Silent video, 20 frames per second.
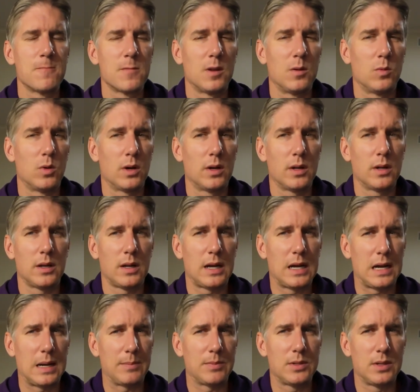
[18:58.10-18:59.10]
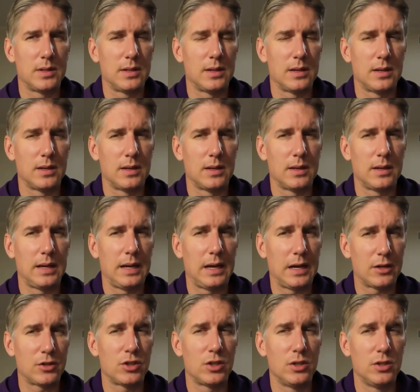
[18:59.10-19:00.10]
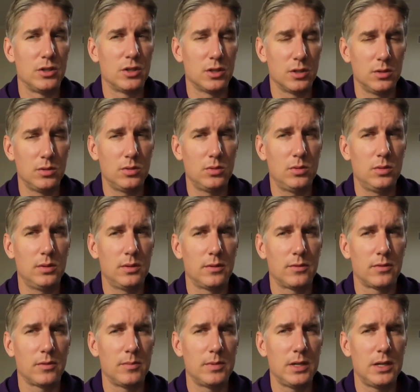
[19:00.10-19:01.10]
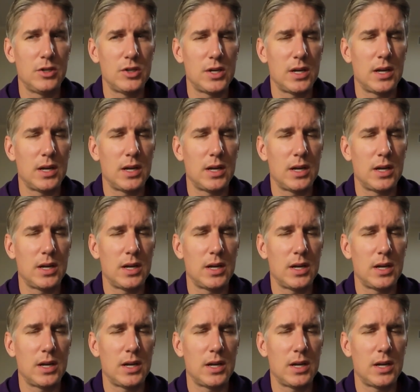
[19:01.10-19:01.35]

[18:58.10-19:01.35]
We're going to hop to the Action 2 from DJI